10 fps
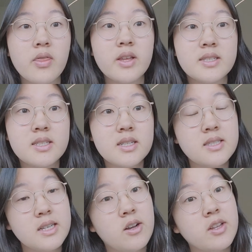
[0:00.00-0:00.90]
This is gonna
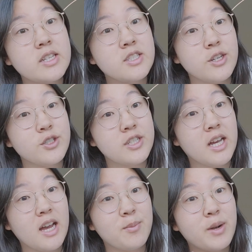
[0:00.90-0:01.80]
sound like such an
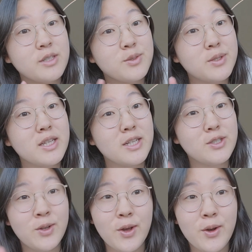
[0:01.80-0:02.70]
ad, but I just wanna
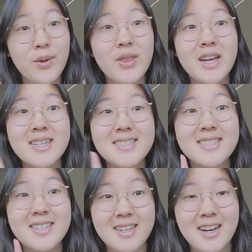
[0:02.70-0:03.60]
let you know that it's
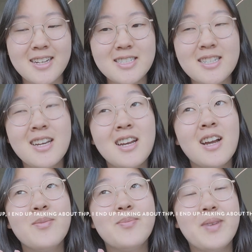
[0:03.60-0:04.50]
not.
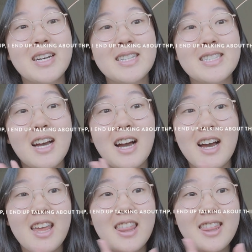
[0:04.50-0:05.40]
But
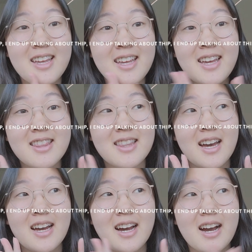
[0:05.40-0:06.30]
I think
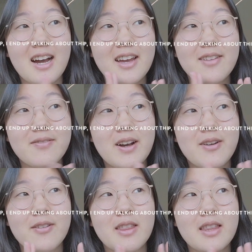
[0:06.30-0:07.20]
that I
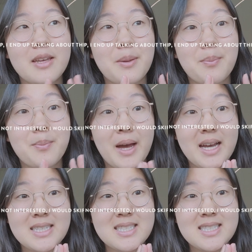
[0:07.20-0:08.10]
found the
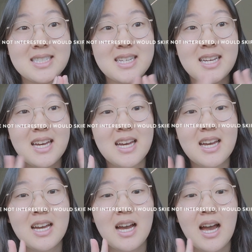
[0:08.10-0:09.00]
best
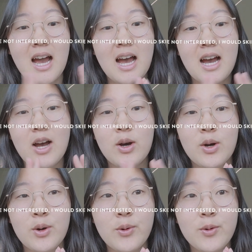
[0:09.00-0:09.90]
at
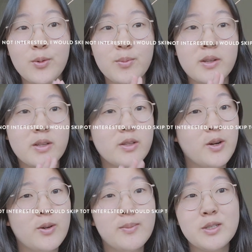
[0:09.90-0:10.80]
home,
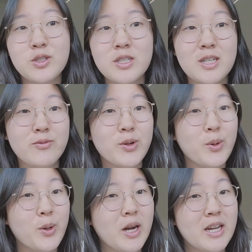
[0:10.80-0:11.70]
no machine
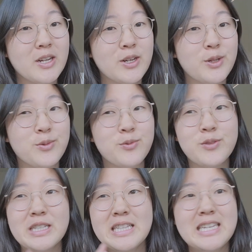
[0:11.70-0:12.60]
required,
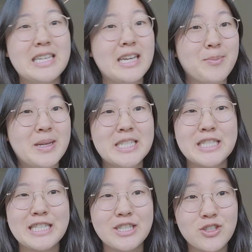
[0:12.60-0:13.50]
really yummy,
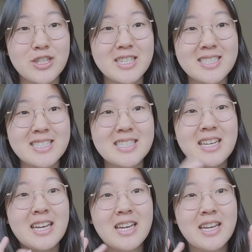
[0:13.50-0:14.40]
delicious
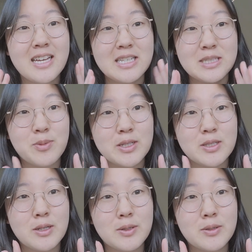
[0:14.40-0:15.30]

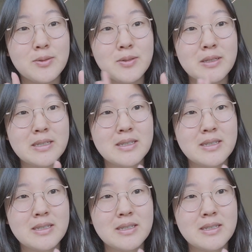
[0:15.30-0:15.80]
espresso